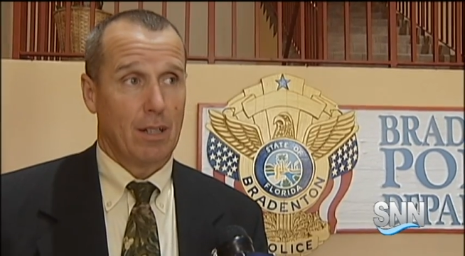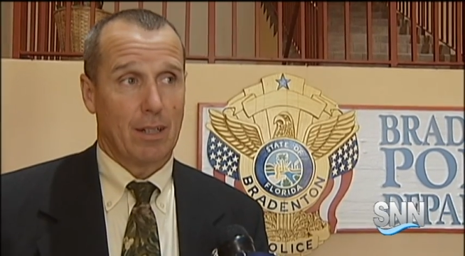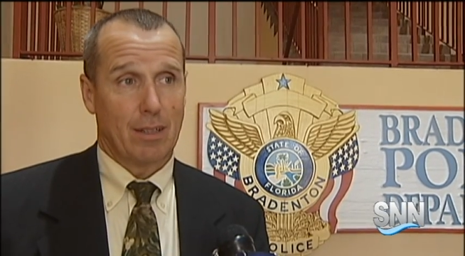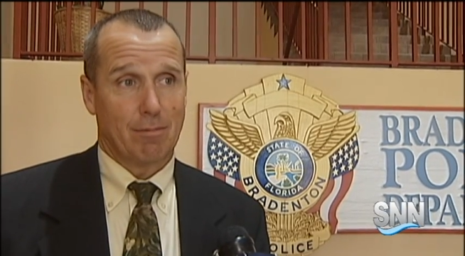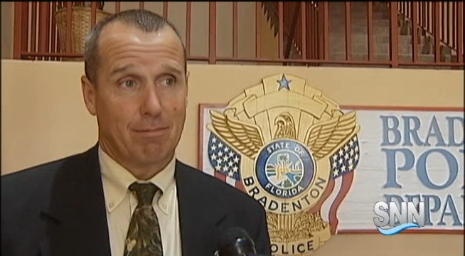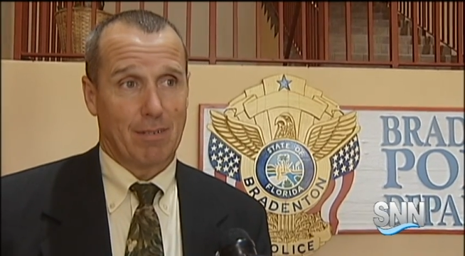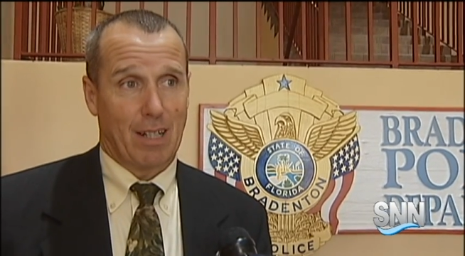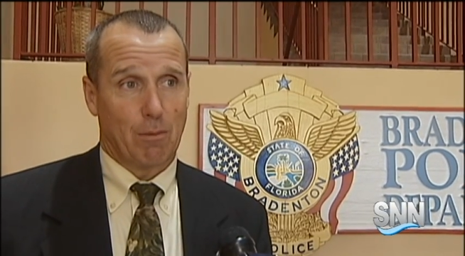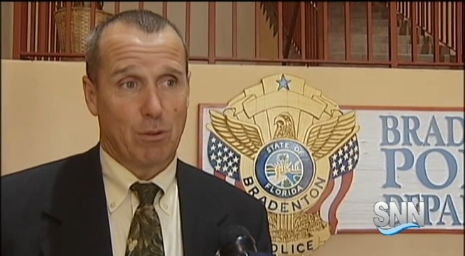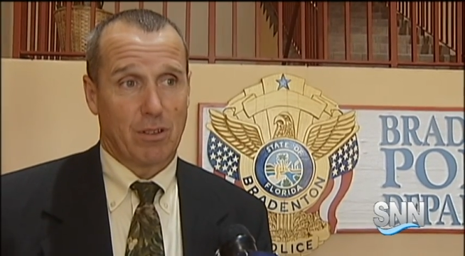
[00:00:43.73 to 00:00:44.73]
Um,
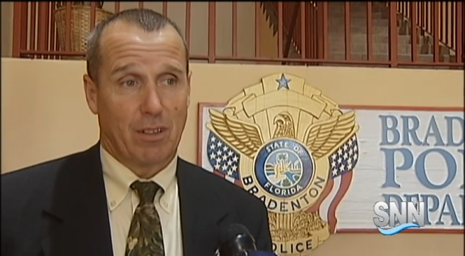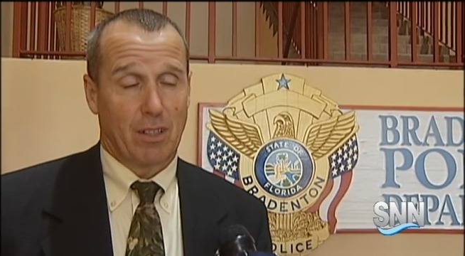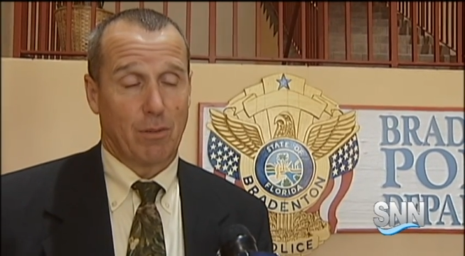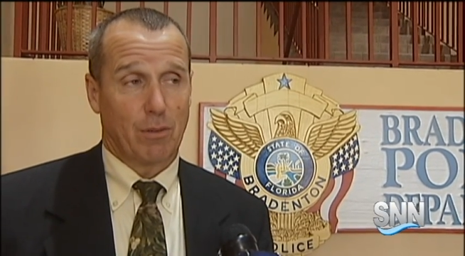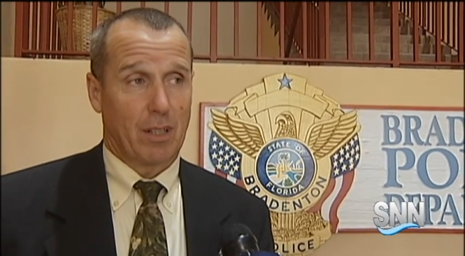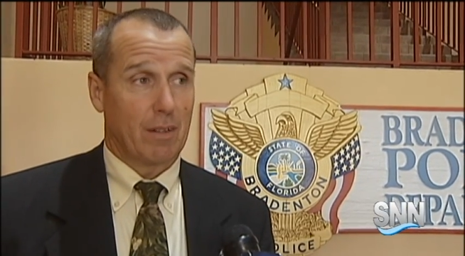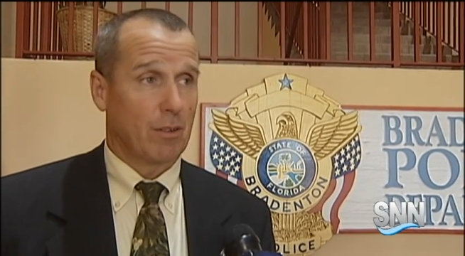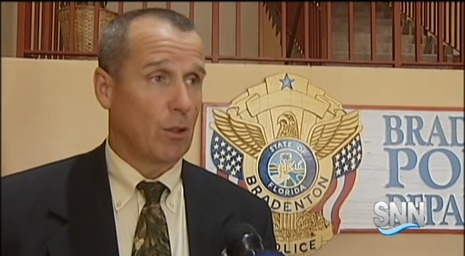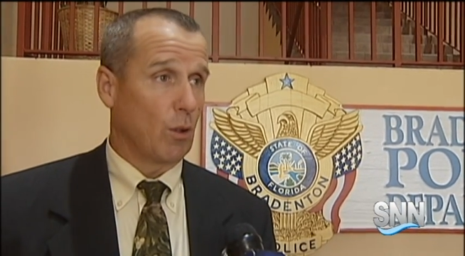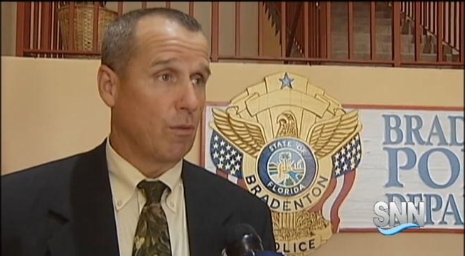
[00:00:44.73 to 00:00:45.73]
I would say definitely have a
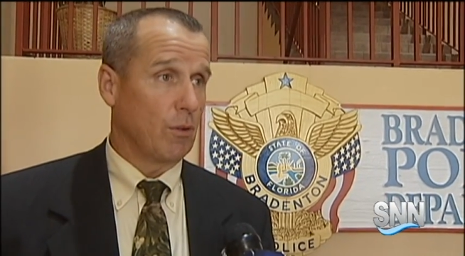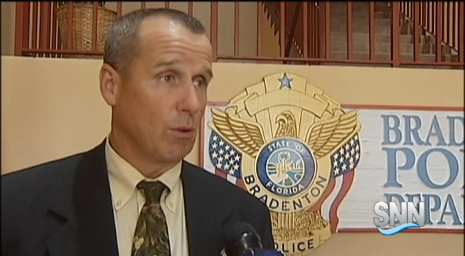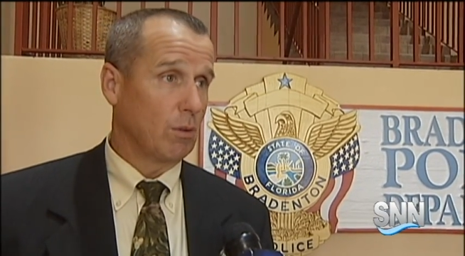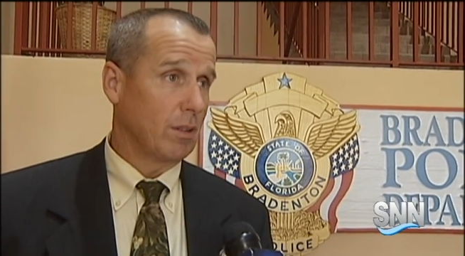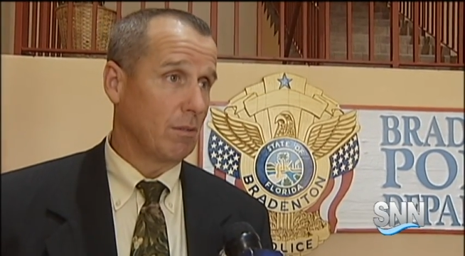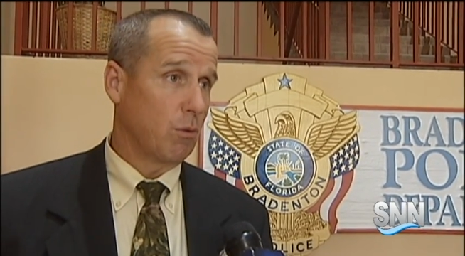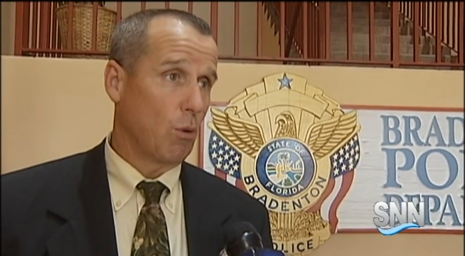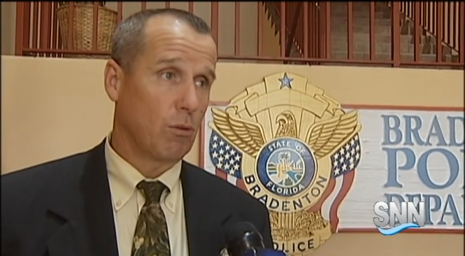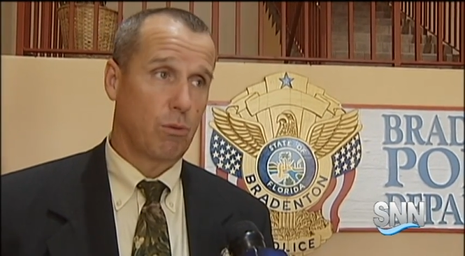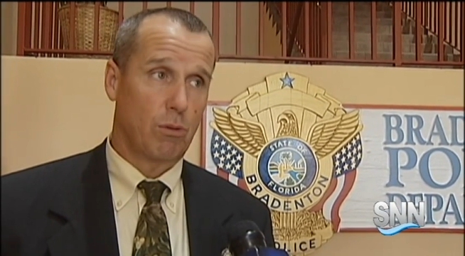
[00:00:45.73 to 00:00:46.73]
curfew,
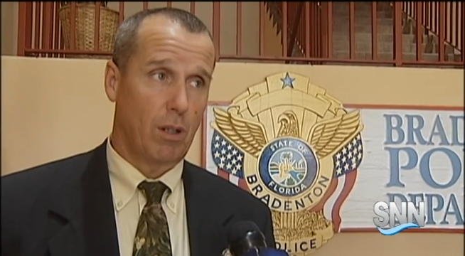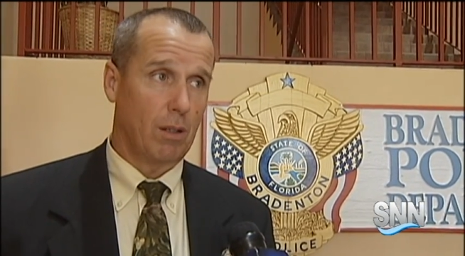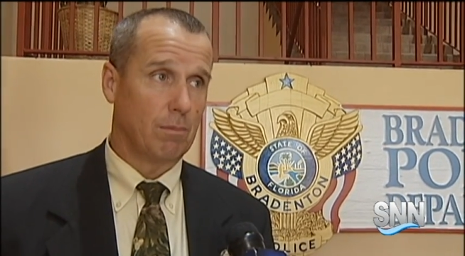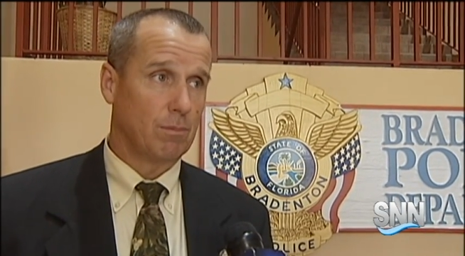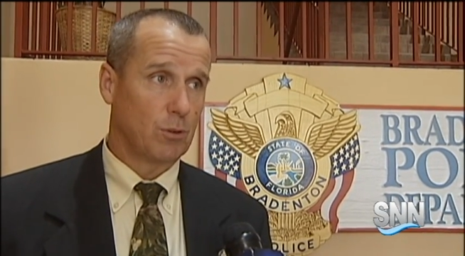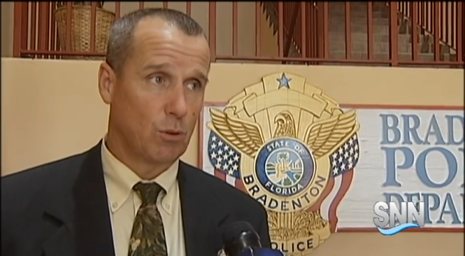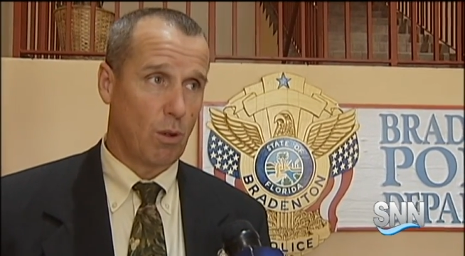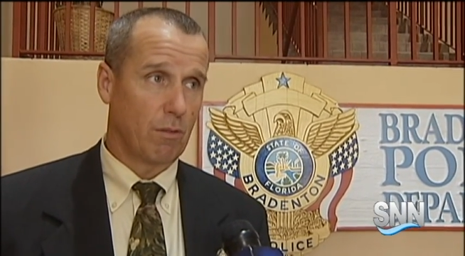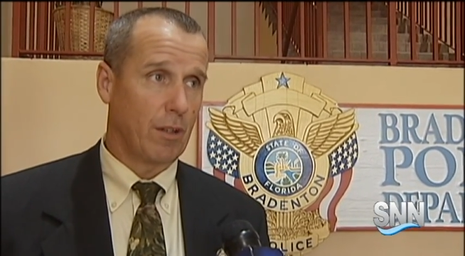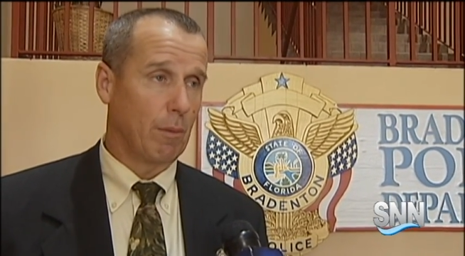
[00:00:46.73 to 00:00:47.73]
enforce um,
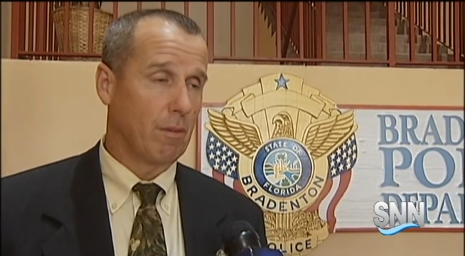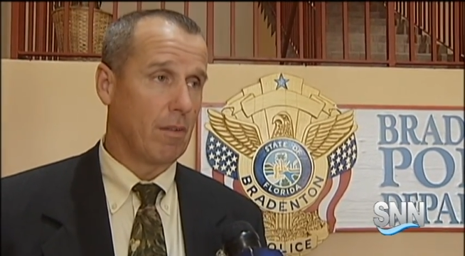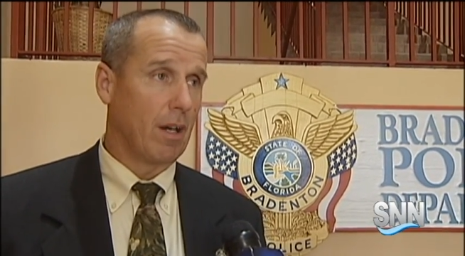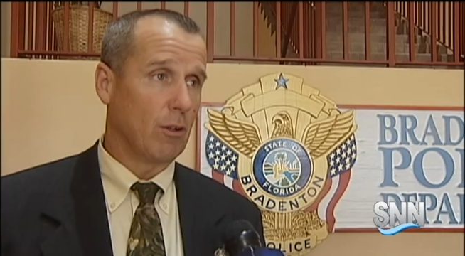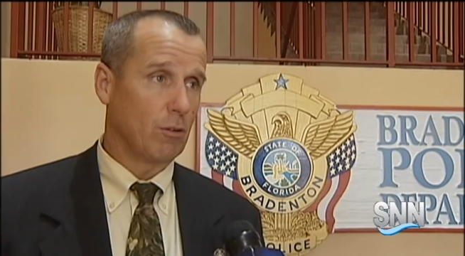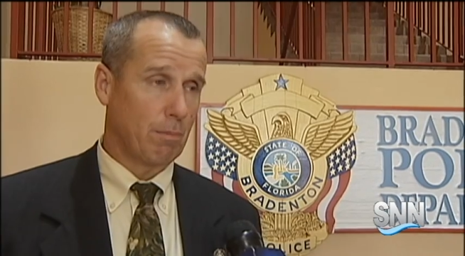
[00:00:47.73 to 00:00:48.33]
strong family values.